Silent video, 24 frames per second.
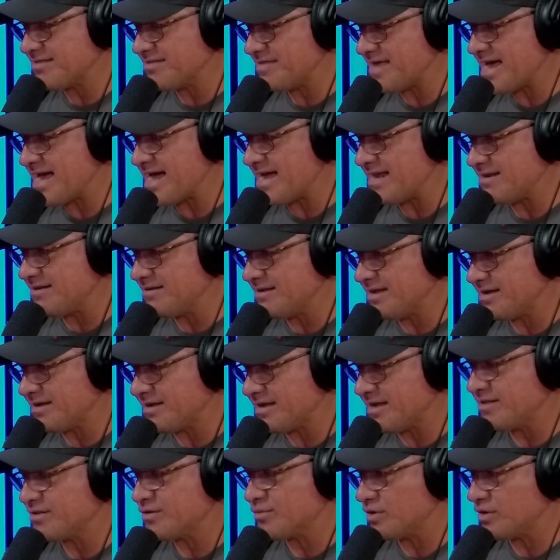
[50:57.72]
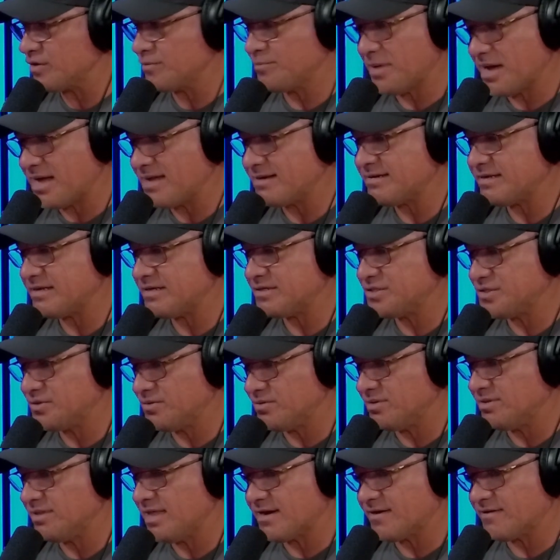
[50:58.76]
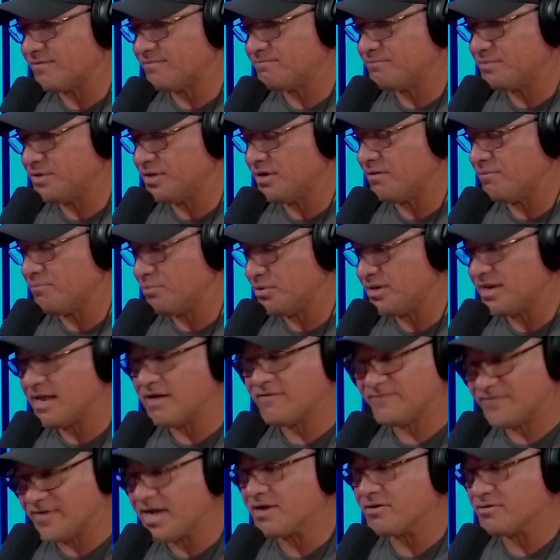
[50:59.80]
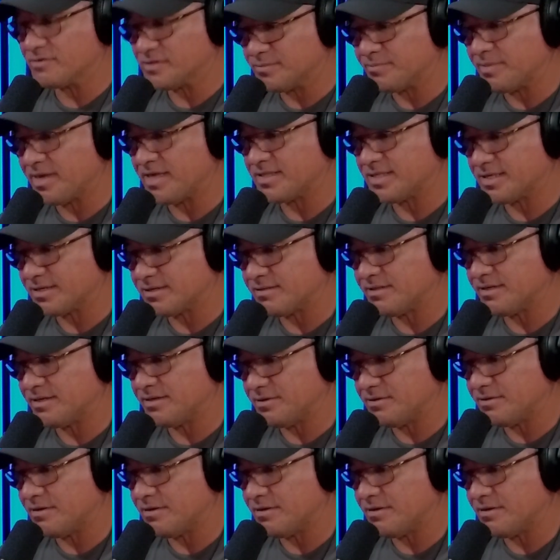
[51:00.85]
of that like it's responding to a lot of you know putting out fires basically you